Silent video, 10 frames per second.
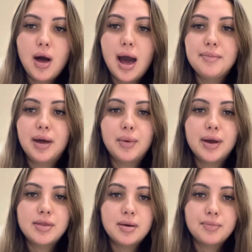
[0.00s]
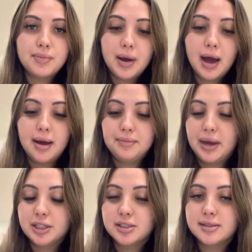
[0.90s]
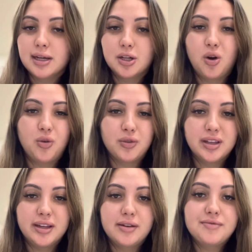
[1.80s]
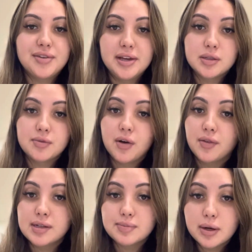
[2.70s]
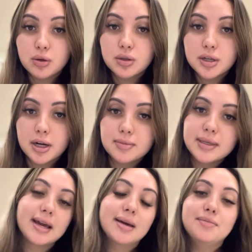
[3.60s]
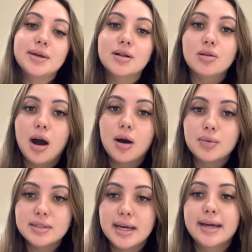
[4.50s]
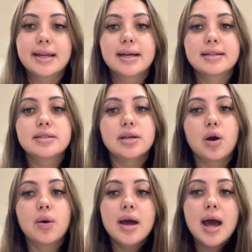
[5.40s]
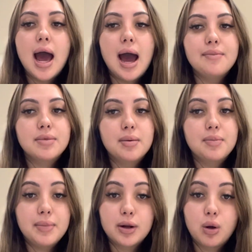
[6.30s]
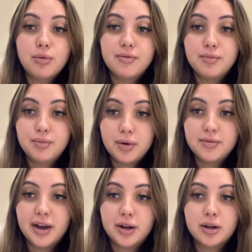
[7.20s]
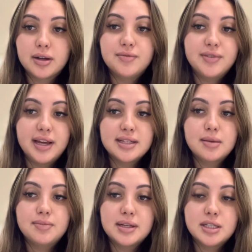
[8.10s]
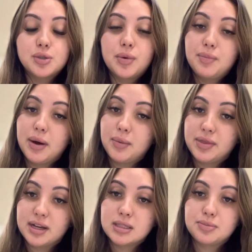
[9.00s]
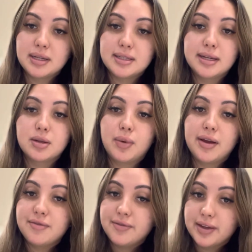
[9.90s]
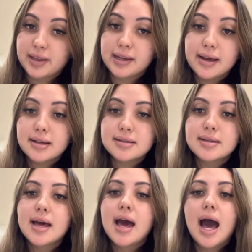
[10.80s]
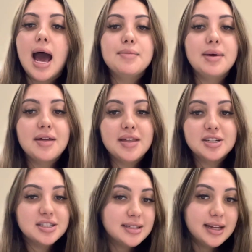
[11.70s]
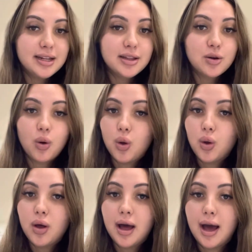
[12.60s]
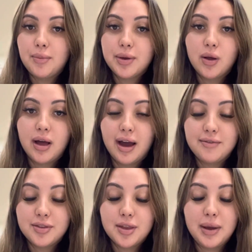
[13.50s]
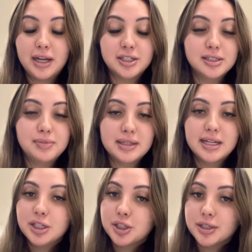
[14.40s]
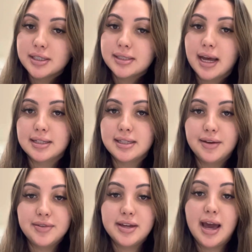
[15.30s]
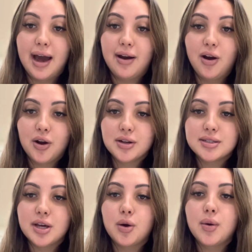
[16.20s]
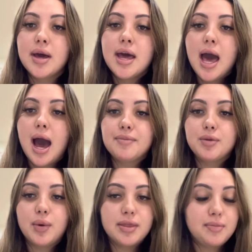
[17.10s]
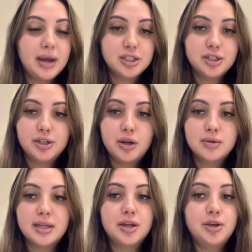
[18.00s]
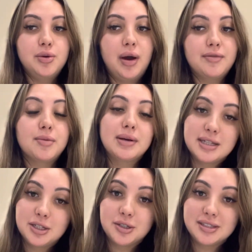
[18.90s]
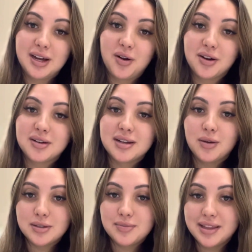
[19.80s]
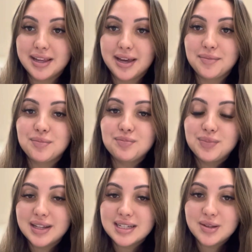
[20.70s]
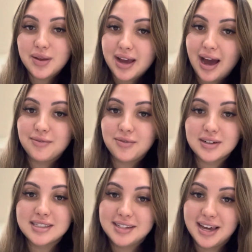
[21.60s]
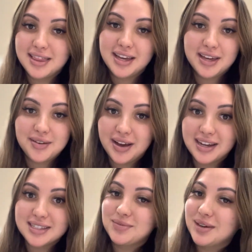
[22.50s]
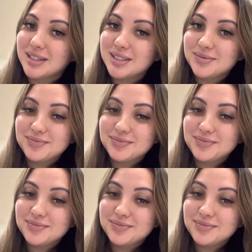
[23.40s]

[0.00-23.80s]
that way the patient's not overly confused with all these medical terms. It can be a lot when taken in. So the medical provider conveys the message but with expressing the right feelings. And then just stating the goal. We all have the patient's best interest and safety at heart. So the way the patient knows that you have their best interest at heart ultimately. But that's all I have for today. Thank you guys so much.